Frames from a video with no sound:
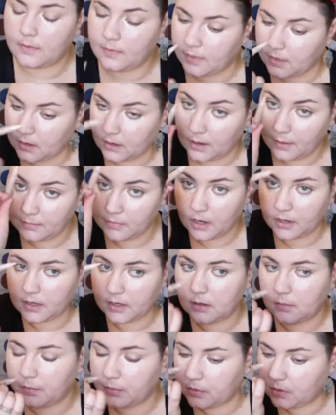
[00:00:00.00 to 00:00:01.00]
Then I'm
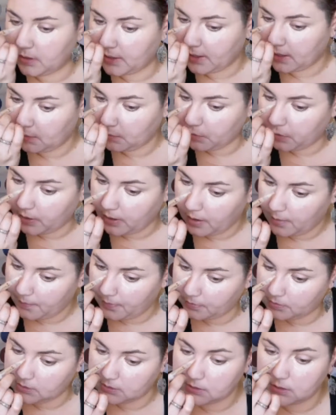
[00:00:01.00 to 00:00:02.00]
not going to pull any more
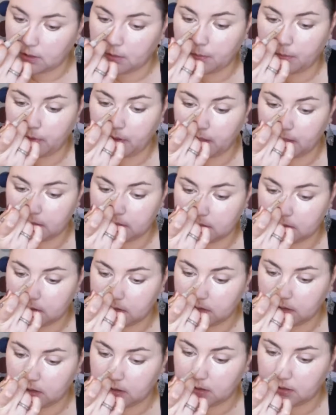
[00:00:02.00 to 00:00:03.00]
up. I'm just going to put
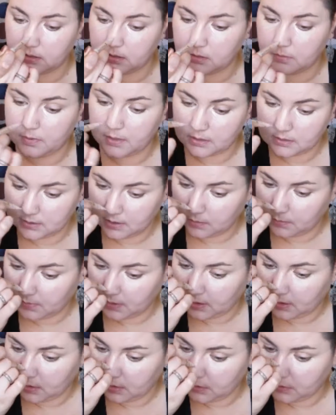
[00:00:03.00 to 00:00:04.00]
a little bit down
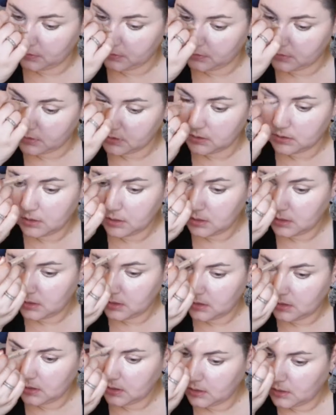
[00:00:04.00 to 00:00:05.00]
my nose
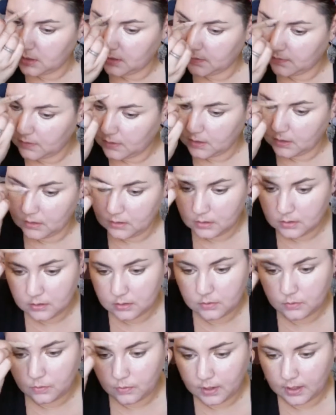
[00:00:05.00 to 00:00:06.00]
and
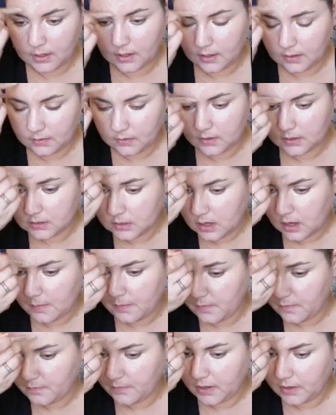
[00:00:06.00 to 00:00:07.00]
then right at the
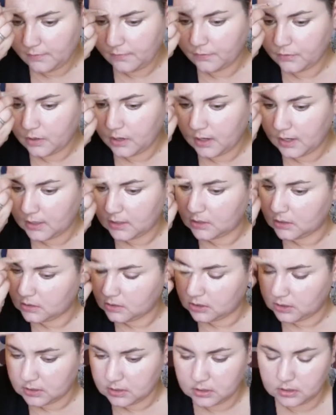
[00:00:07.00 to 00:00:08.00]
top of my
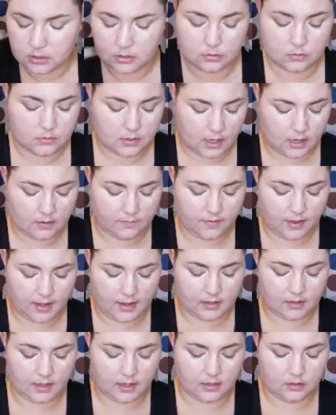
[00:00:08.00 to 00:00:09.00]
forehead just to kind of
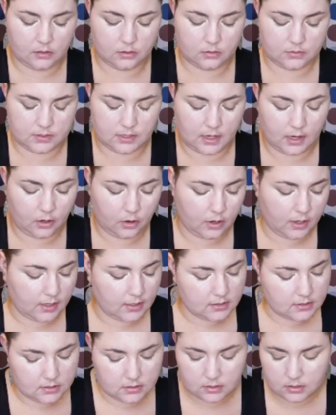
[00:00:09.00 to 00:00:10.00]
highlight those
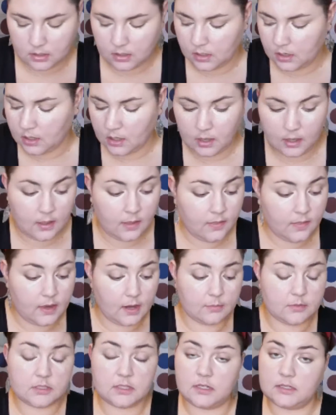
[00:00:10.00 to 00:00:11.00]
areas.
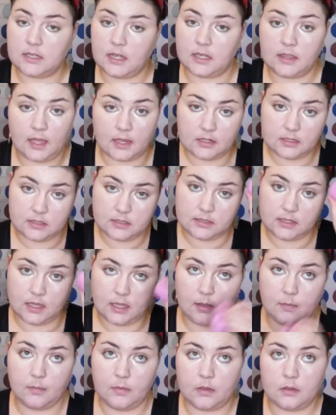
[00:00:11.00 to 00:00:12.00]
Then I'm just going to take that
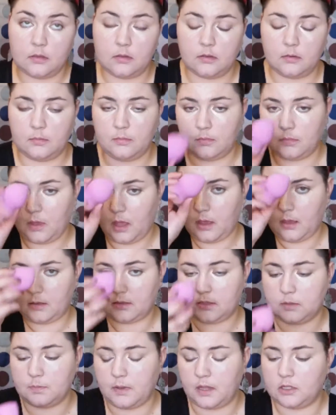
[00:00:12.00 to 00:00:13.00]
same
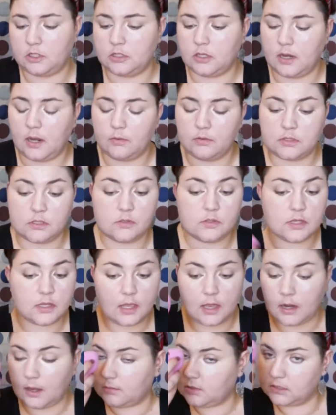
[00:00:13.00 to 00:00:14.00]
sponge that I was
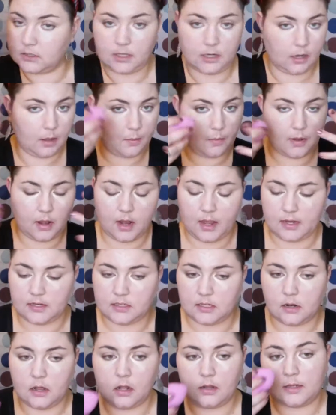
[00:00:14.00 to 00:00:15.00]
using and I'm just going to
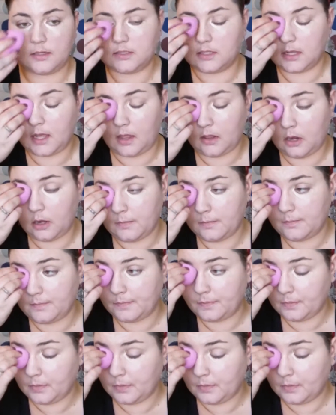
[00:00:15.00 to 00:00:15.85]
blend it all in together.